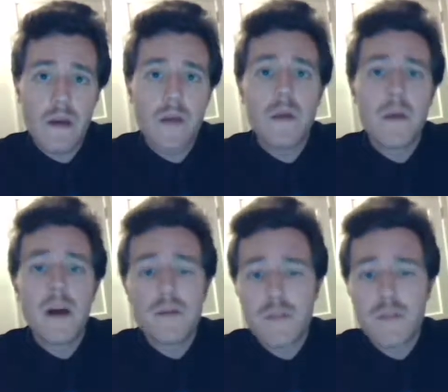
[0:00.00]
Among
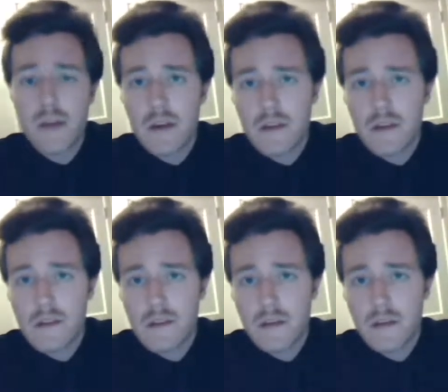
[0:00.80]
other
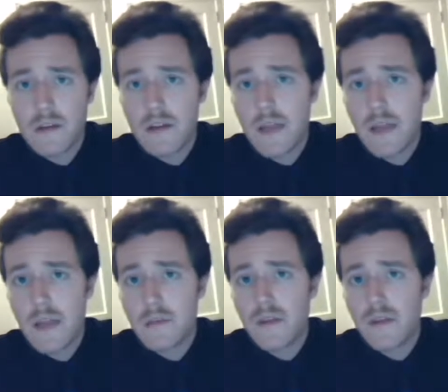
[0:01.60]
things, it
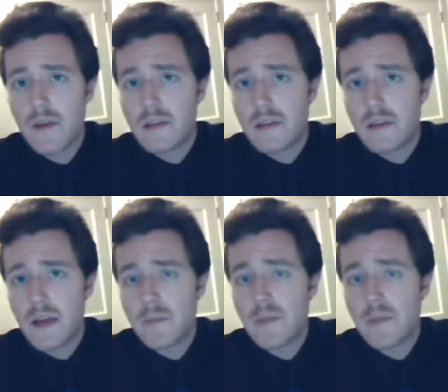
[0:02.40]
claimed that
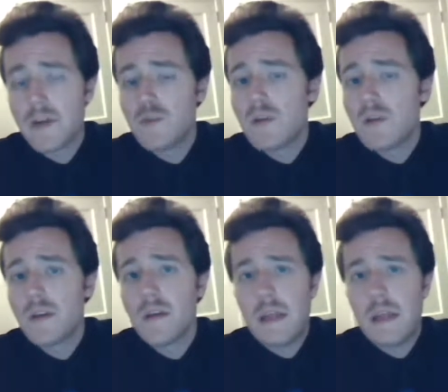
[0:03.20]
you can
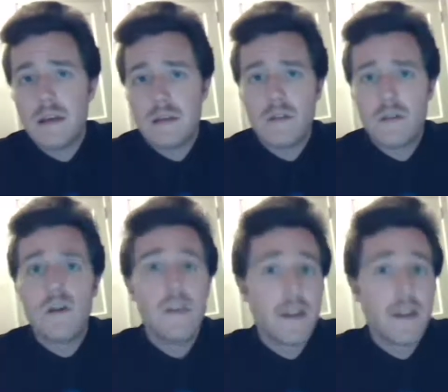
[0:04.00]
get
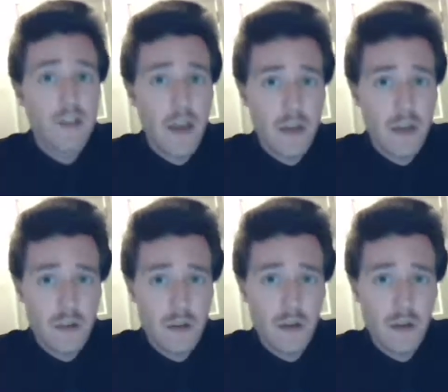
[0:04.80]
all the
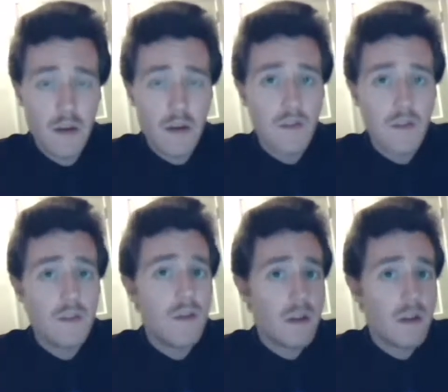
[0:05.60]
education that
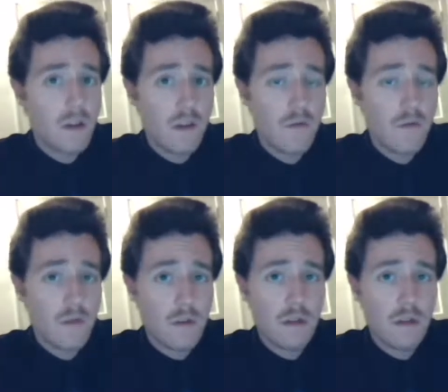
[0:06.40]
you get in a
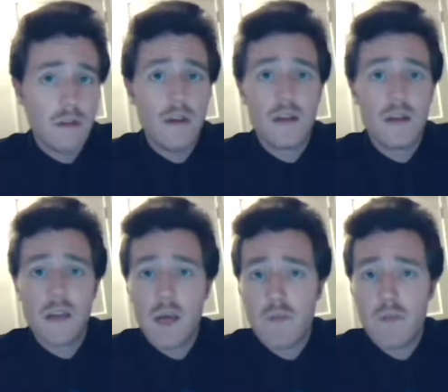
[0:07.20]
school, in a
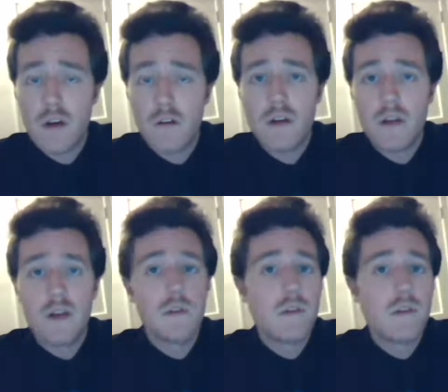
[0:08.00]
library,
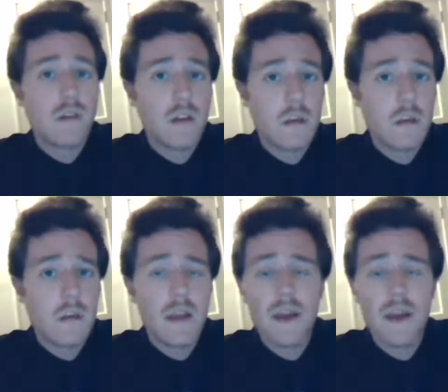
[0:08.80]
in a museum,
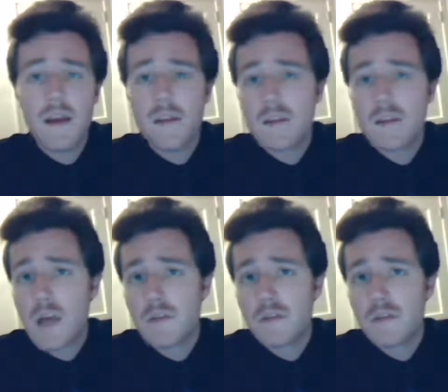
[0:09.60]
in any other
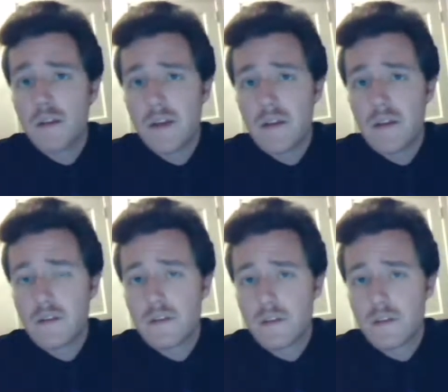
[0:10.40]
type of learning
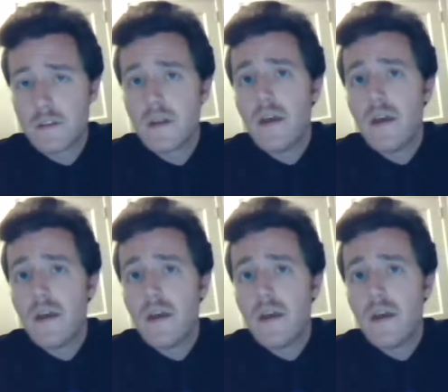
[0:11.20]
institution,